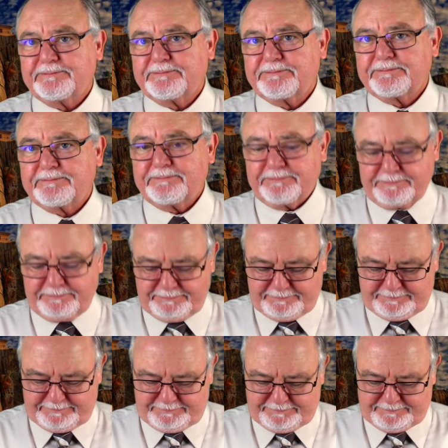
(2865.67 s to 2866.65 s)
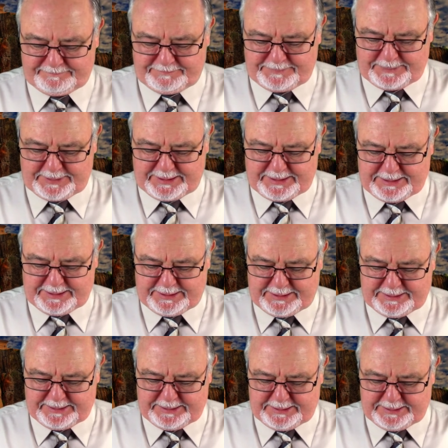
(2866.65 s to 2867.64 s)

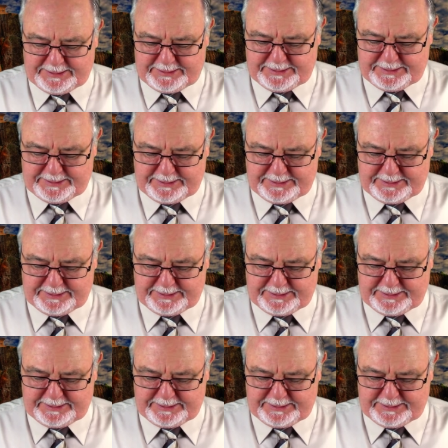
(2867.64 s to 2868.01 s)
(no one is talking)